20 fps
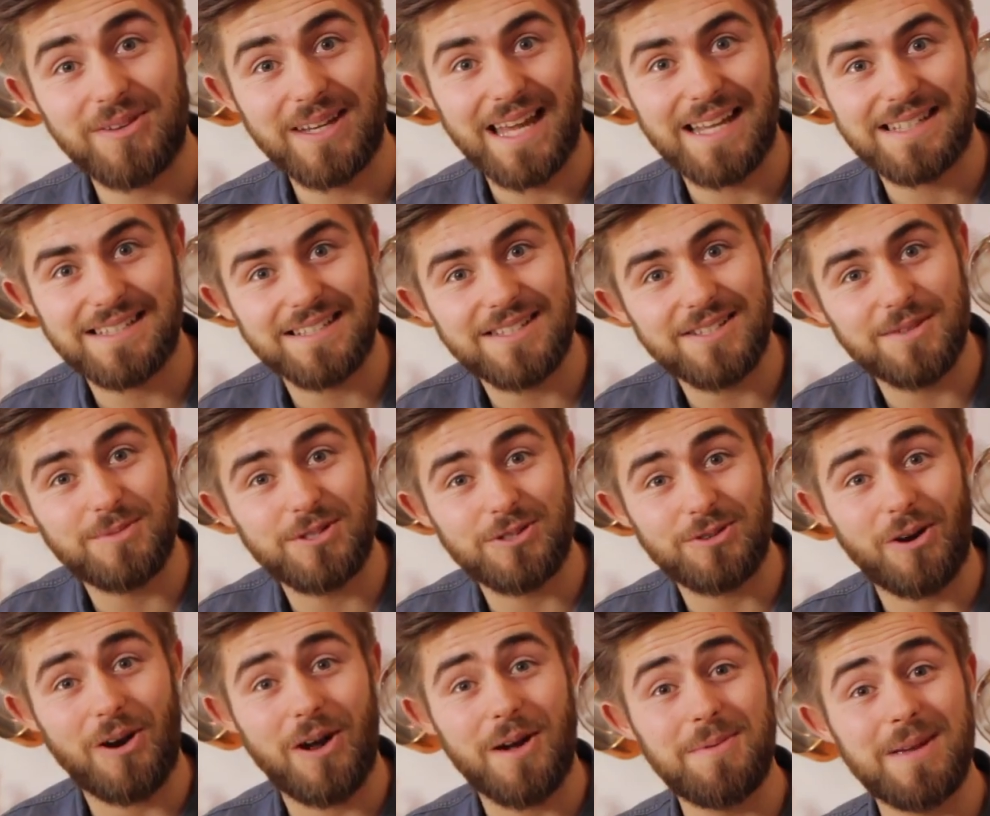forget to
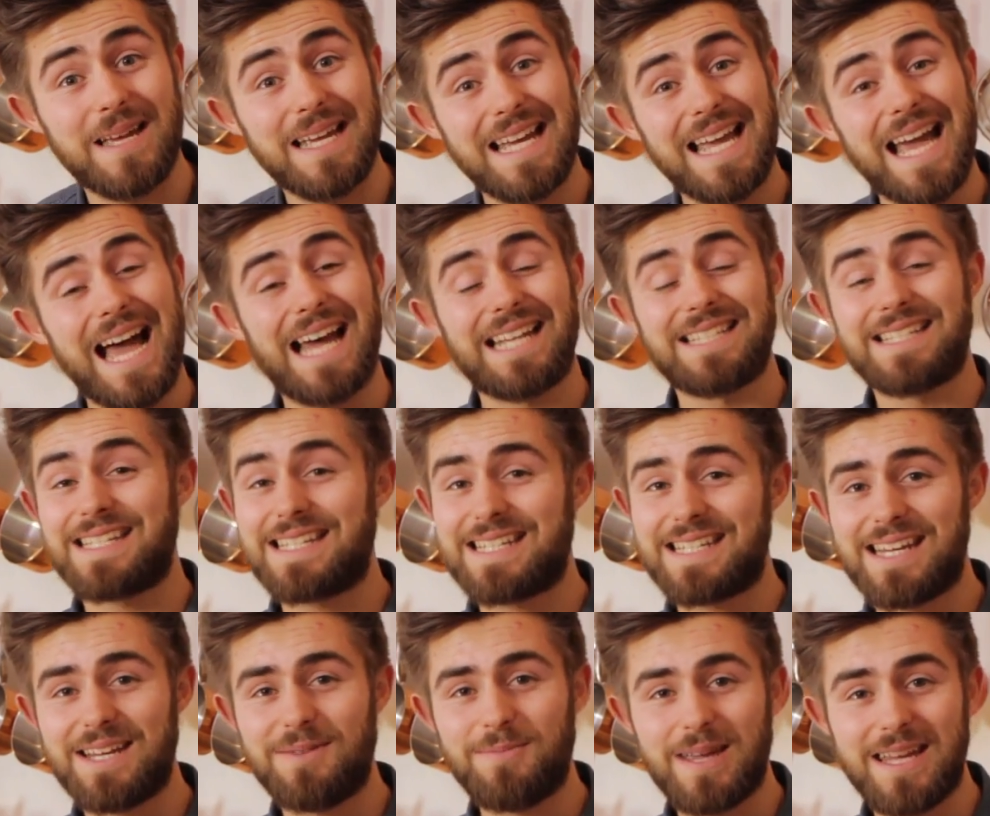subscribe, and to
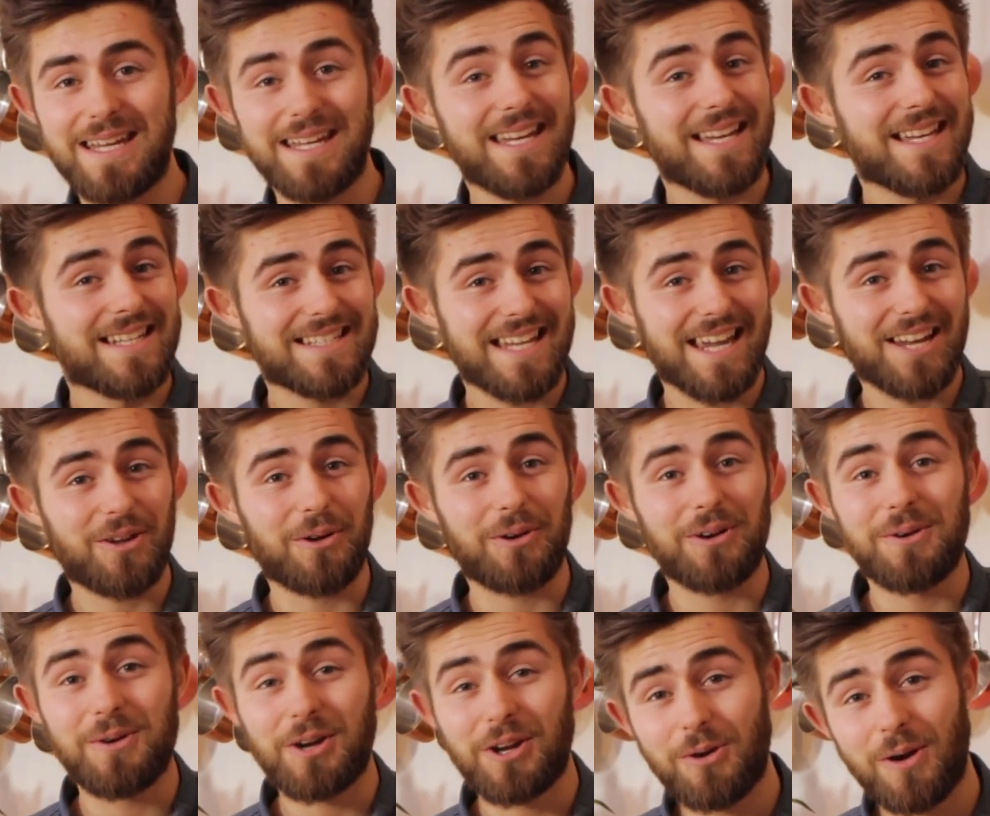see me take on
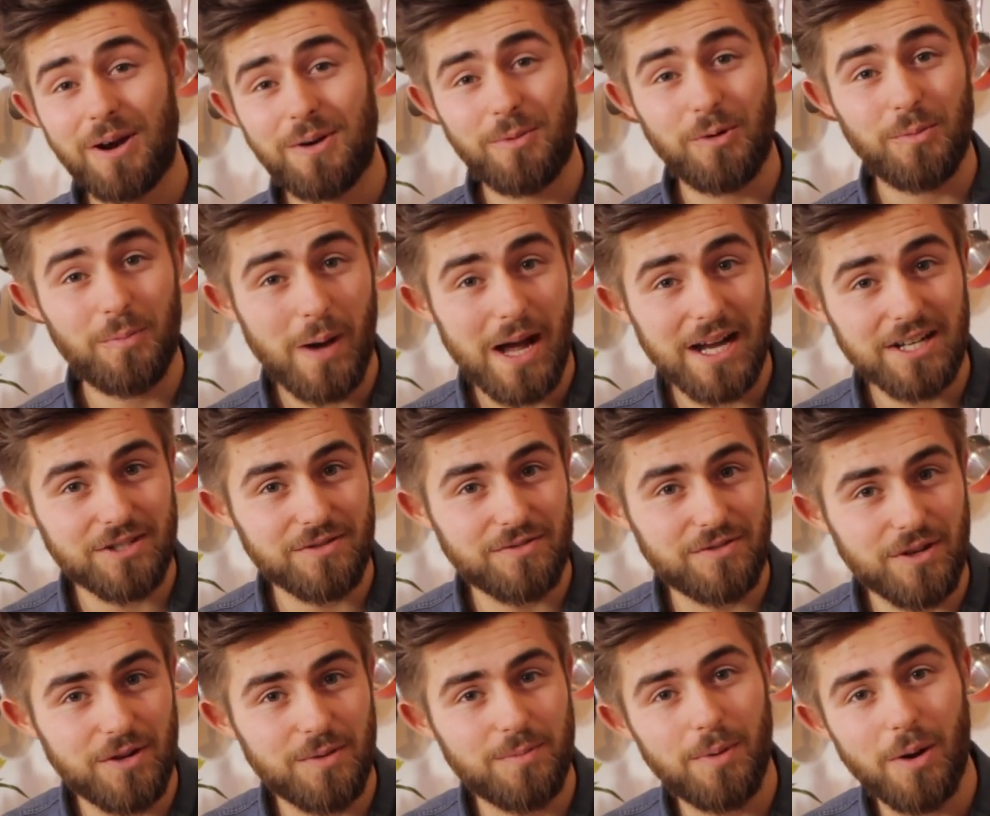an incredible passion
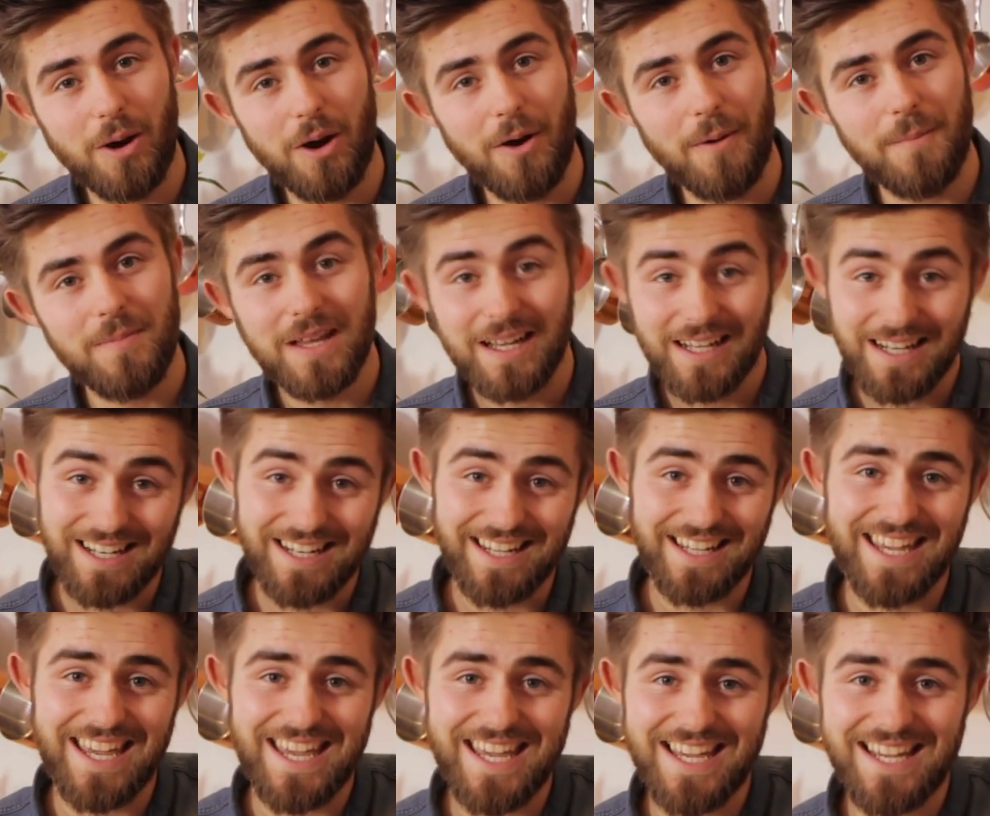fruit pot,
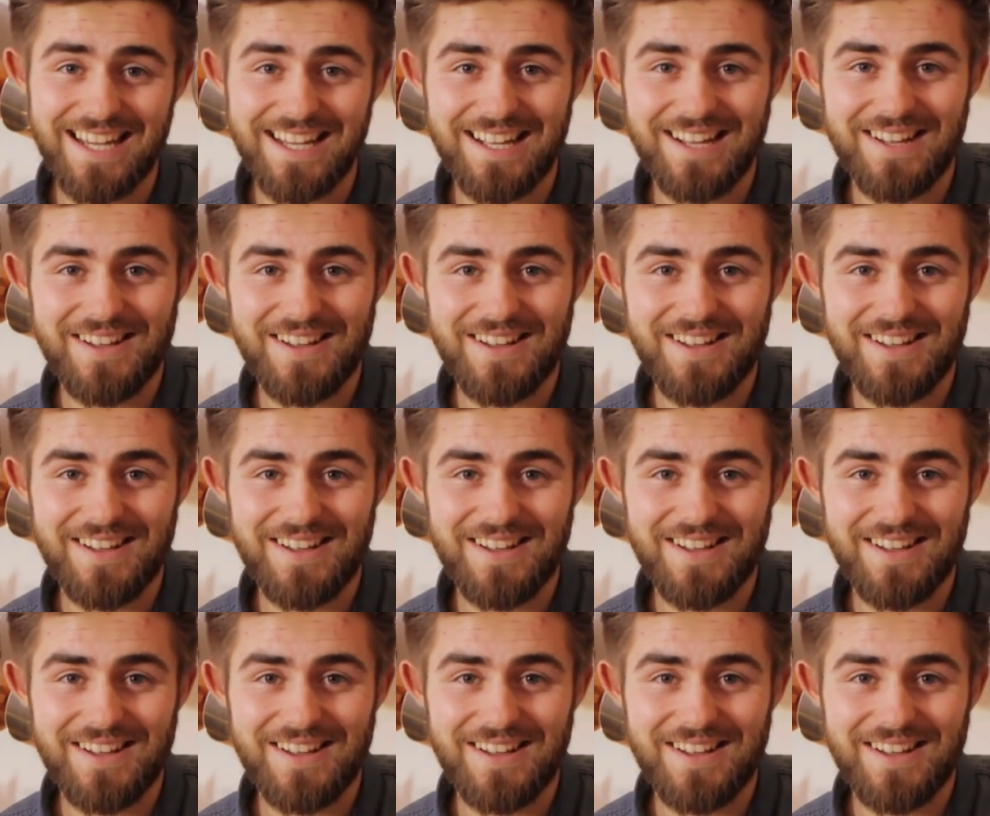click here.